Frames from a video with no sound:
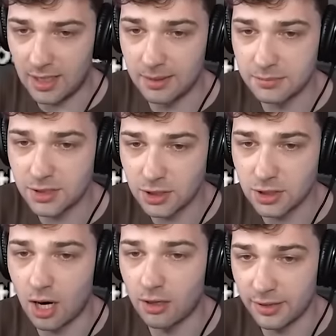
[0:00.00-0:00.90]
I'm
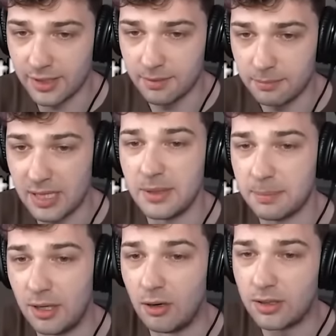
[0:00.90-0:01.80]
sorry, baby
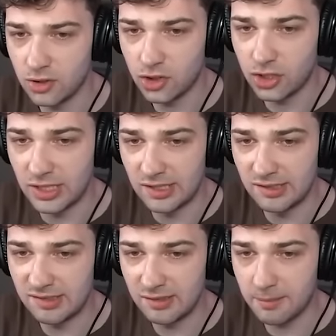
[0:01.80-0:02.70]
Poke,
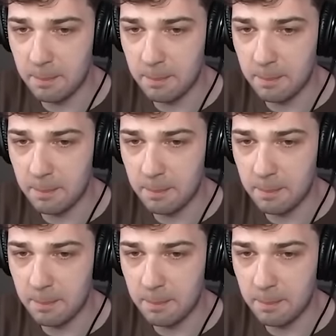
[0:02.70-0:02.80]
she's